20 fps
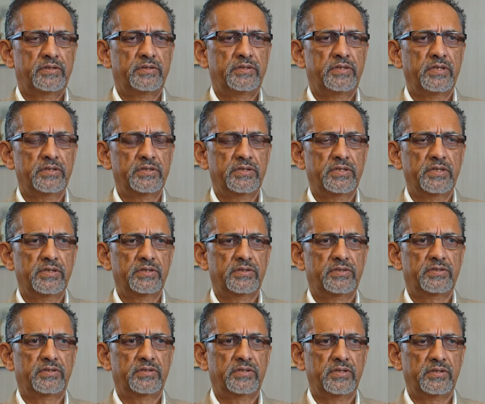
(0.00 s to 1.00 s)
This
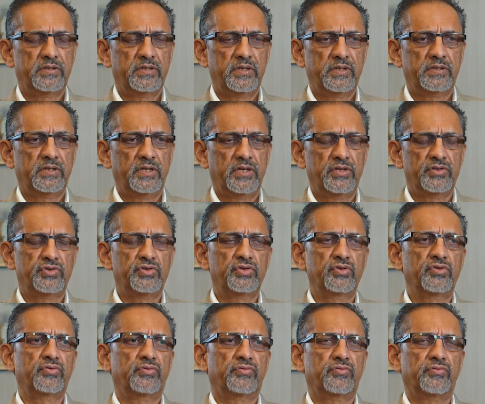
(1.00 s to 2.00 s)
is the
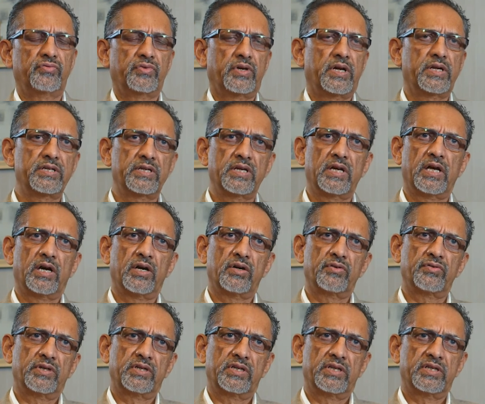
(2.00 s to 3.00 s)
issue right
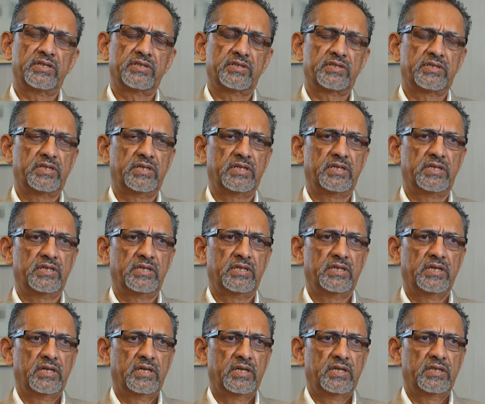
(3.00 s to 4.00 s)
now is
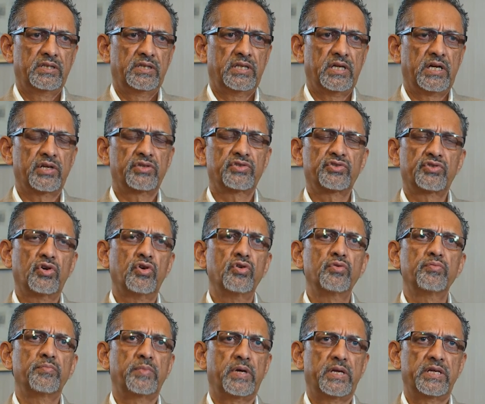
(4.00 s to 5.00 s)
there are so
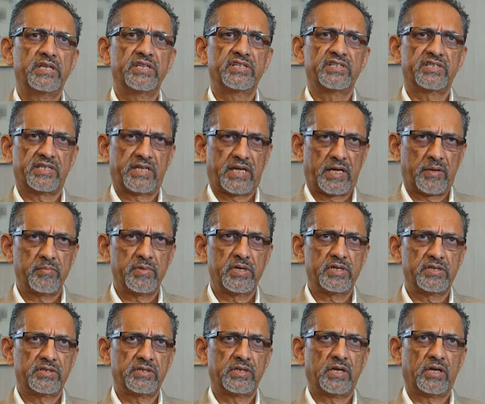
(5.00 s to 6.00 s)
many
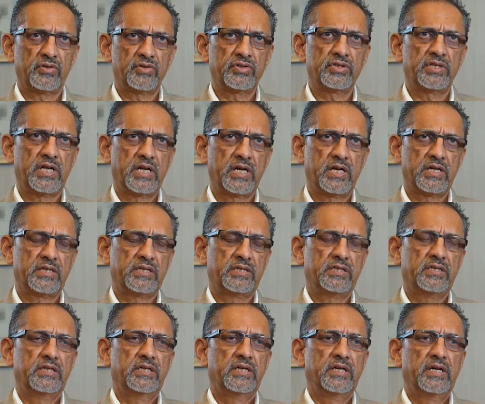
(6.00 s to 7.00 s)
scammers out there,
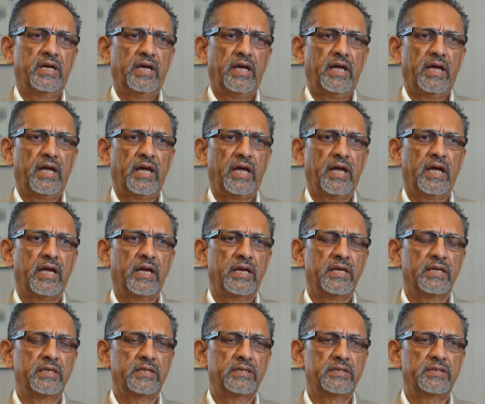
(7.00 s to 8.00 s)

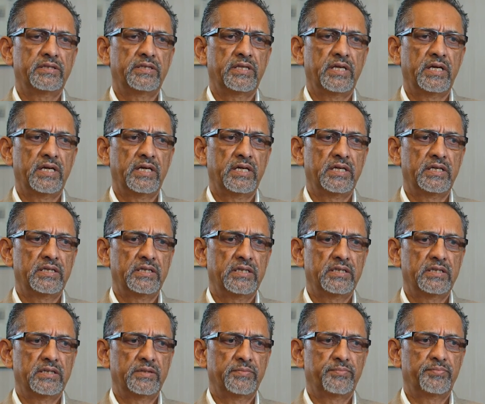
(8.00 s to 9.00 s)
and they
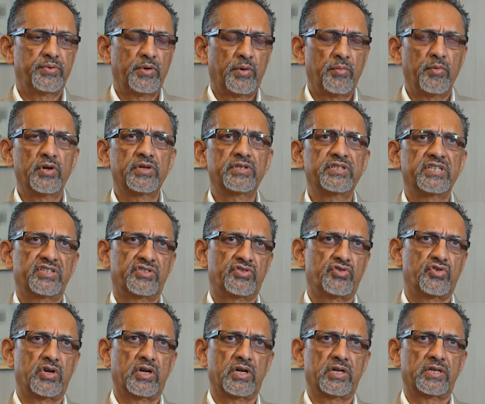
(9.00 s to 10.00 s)
promote this
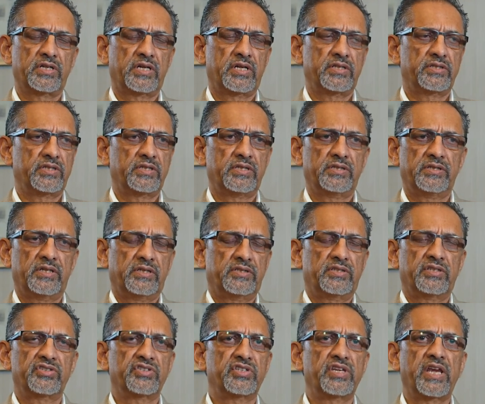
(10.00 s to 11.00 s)
drug as
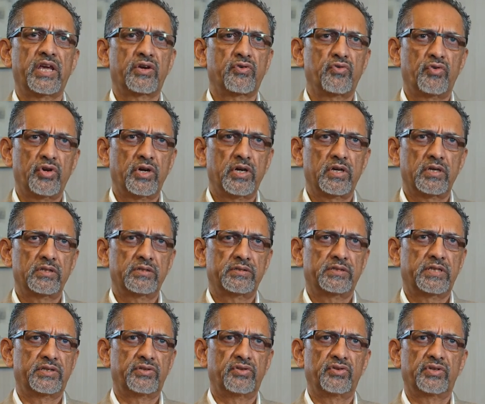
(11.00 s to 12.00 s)
a snake oil
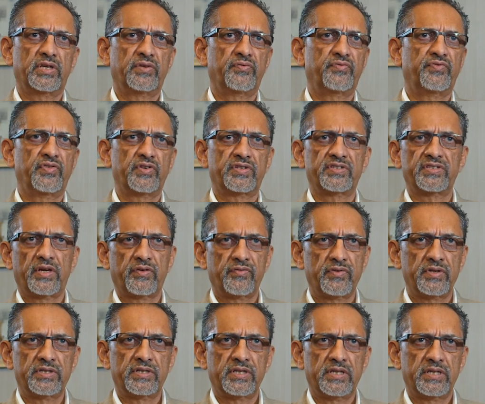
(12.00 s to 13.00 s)
that you can fix
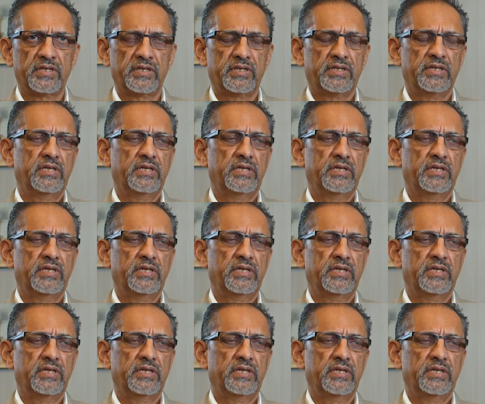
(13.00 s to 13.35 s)
everything.